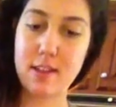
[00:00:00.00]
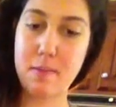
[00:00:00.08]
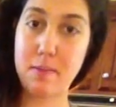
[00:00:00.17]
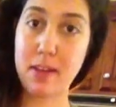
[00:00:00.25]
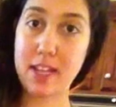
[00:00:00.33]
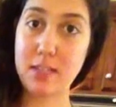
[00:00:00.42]

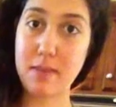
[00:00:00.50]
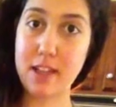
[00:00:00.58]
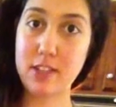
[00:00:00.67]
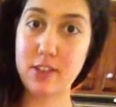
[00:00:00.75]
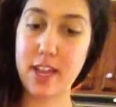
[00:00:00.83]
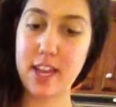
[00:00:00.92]
place my
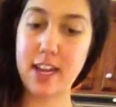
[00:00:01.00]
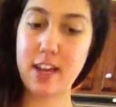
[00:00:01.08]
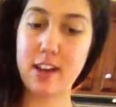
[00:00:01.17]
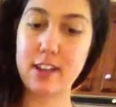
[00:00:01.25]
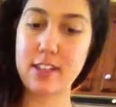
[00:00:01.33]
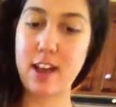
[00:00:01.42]
zucchini
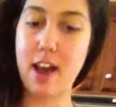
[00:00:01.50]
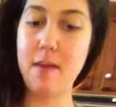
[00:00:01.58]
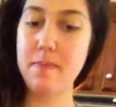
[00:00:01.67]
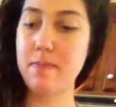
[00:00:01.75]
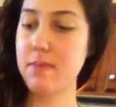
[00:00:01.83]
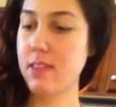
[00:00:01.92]
on top,
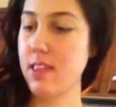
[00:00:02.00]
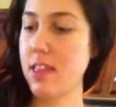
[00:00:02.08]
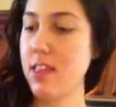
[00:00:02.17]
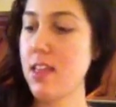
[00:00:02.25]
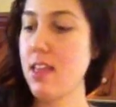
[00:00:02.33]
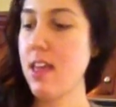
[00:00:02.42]

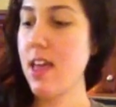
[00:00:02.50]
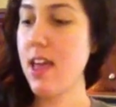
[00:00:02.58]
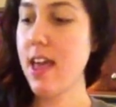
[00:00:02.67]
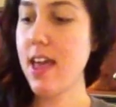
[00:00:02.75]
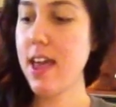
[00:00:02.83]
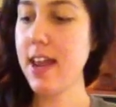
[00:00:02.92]

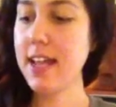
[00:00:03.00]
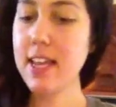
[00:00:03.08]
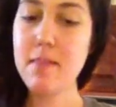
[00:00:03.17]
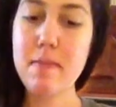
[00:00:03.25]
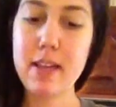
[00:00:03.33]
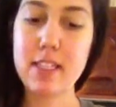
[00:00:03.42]
and I can
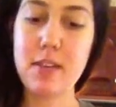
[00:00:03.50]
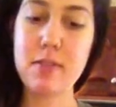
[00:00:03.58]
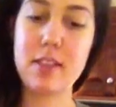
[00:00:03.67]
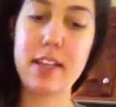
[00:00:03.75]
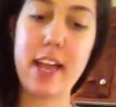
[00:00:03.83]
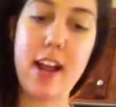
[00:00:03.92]
mix it with
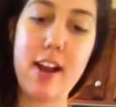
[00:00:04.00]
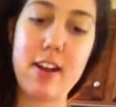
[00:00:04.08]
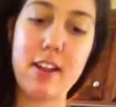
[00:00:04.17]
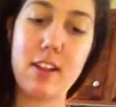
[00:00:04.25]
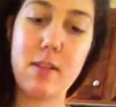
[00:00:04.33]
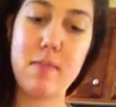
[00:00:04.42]
the carrot a
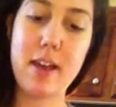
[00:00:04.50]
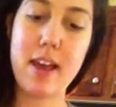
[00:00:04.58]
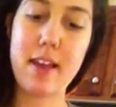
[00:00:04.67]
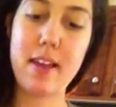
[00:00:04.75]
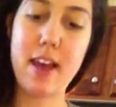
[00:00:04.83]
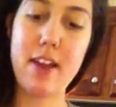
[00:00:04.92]
little bit.
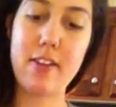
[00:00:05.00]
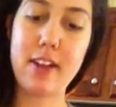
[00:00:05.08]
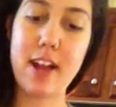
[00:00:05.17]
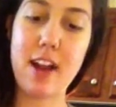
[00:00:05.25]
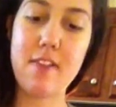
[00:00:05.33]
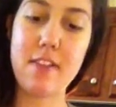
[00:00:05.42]
I don't
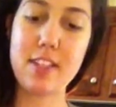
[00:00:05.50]
care if it's